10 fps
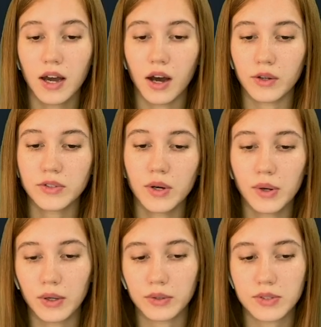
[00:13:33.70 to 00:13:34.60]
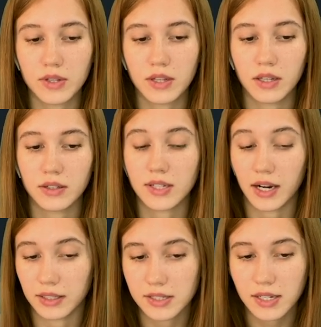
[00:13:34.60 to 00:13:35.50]
Also, according to the
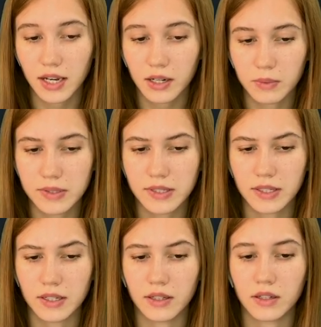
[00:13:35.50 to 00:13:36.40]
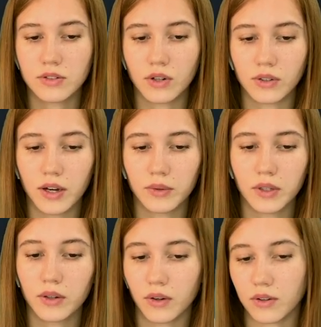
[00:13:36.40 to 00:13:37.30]
second indicator, we see that a drawdown
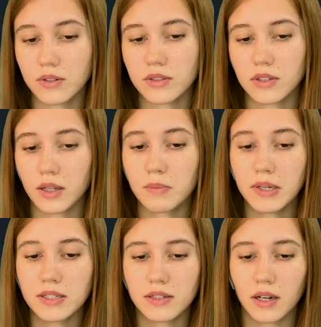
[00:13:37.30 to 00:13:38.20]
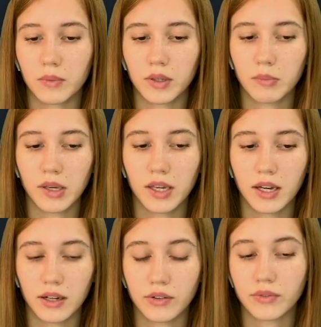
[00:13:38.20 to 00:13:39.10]
occurs. That means there will be
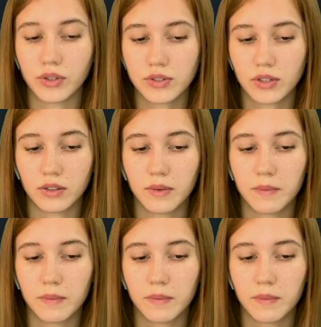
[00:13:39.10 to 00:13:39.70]
a reversal.